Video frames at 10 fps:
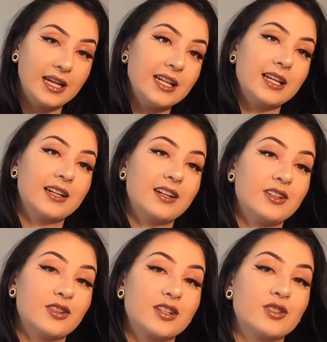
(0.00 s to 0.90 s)
need to get it
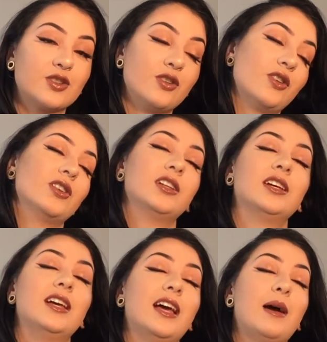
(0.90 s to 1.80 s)
under control.
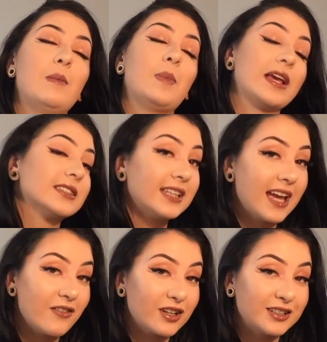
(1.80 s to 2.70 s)
Basically
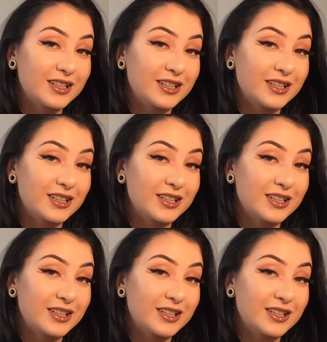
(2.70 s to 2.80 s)
have it under